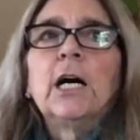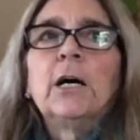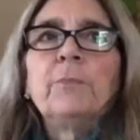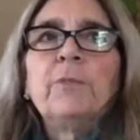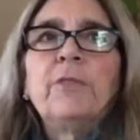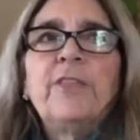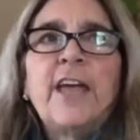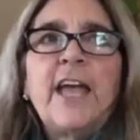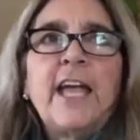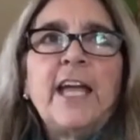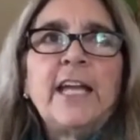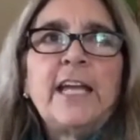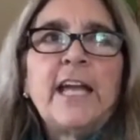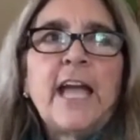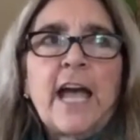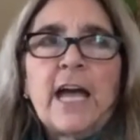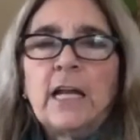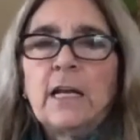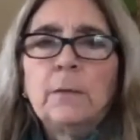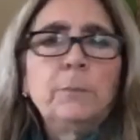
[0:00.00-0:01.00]
they
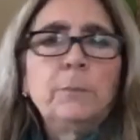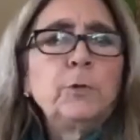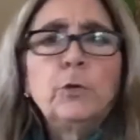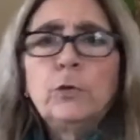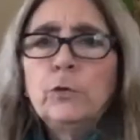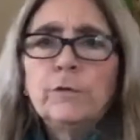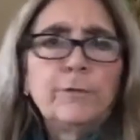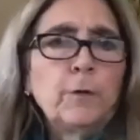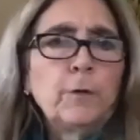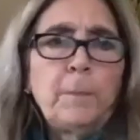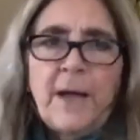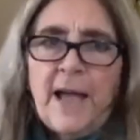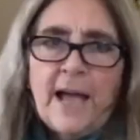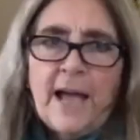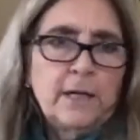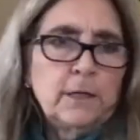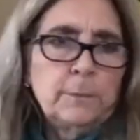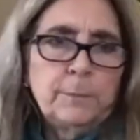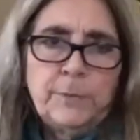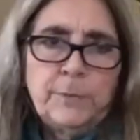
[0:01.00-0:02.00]
had a beautiful
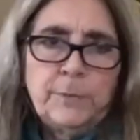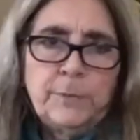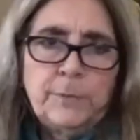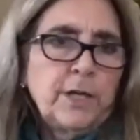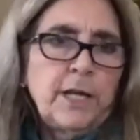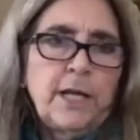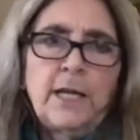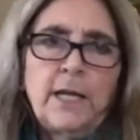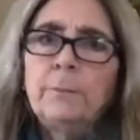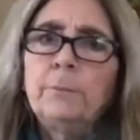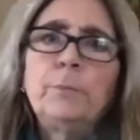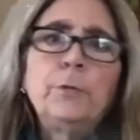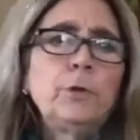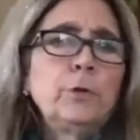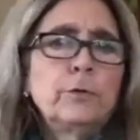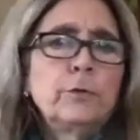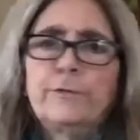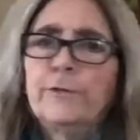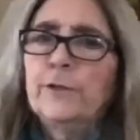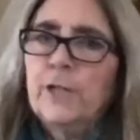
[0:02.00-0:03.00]
pattern book and
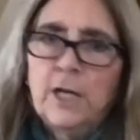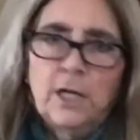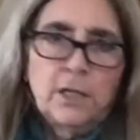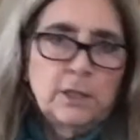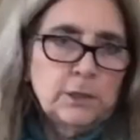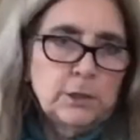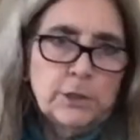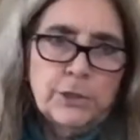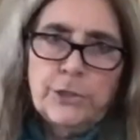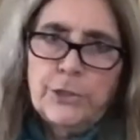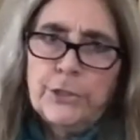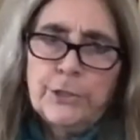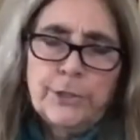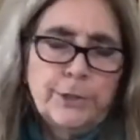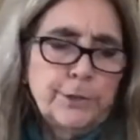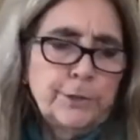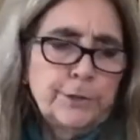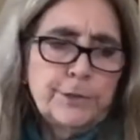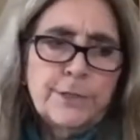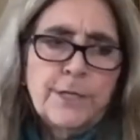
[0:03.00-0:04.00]
beautiful colors
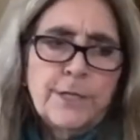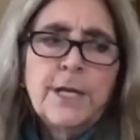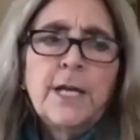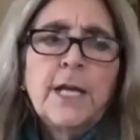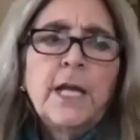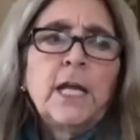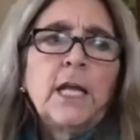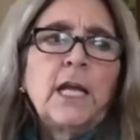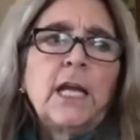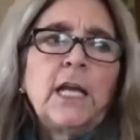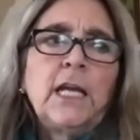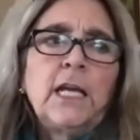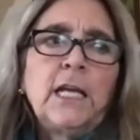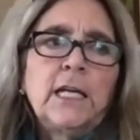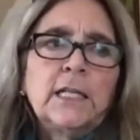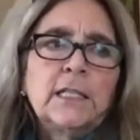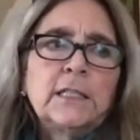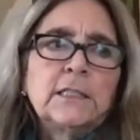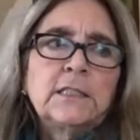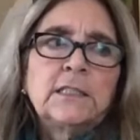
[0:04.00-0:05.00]
yarns.
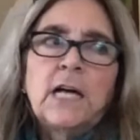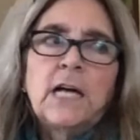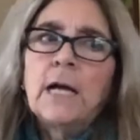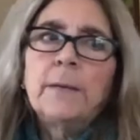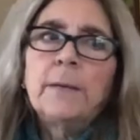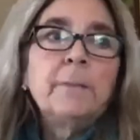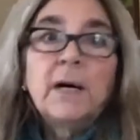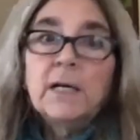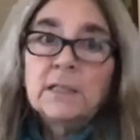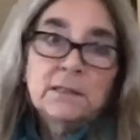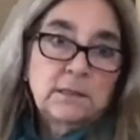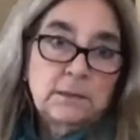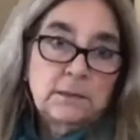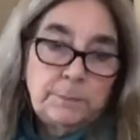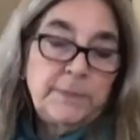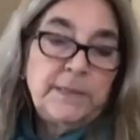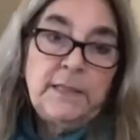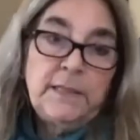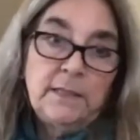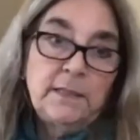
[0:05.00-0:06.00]
And I must
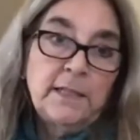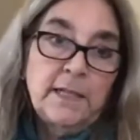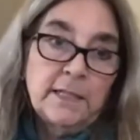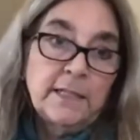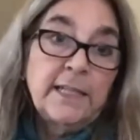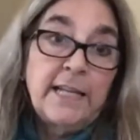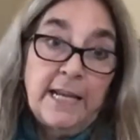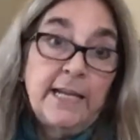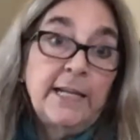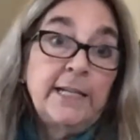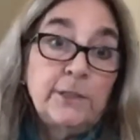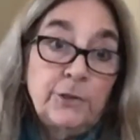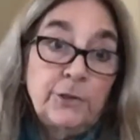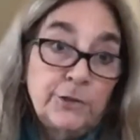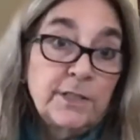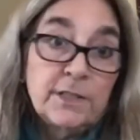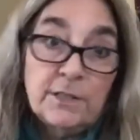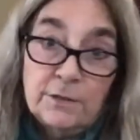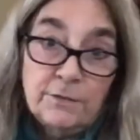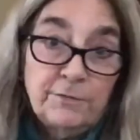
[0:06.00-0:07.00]
be at a gauge
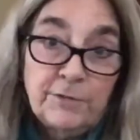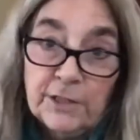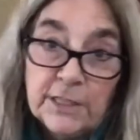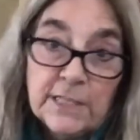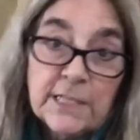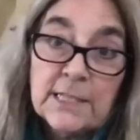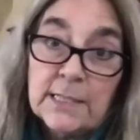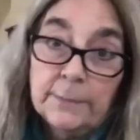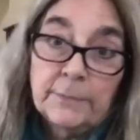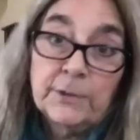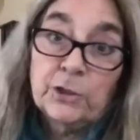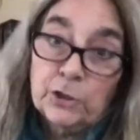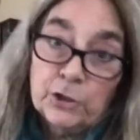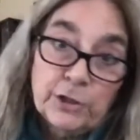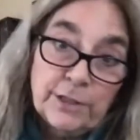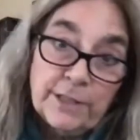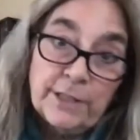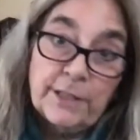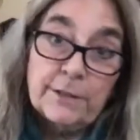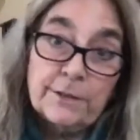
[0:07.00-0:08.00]
that's very similar to
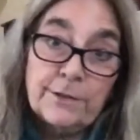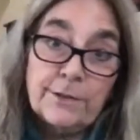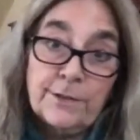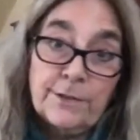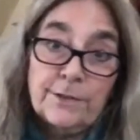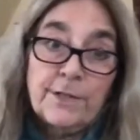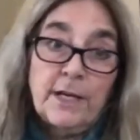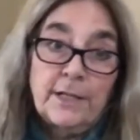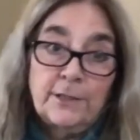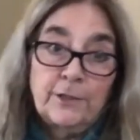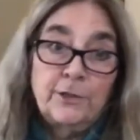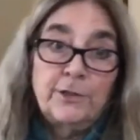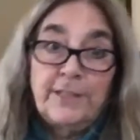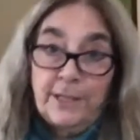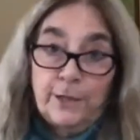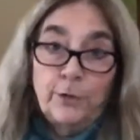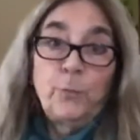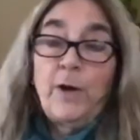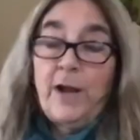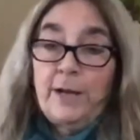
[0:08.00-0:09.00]
theirs, because I could
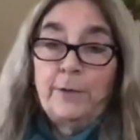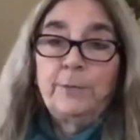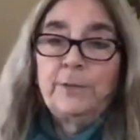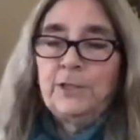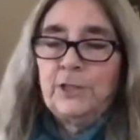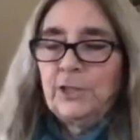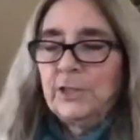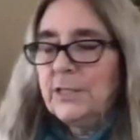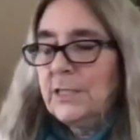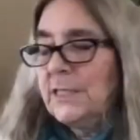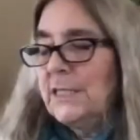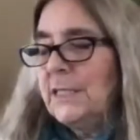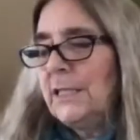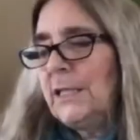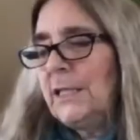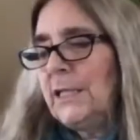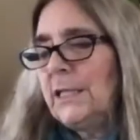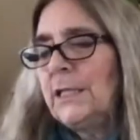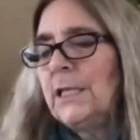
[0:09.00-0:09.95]
get away with just knitting.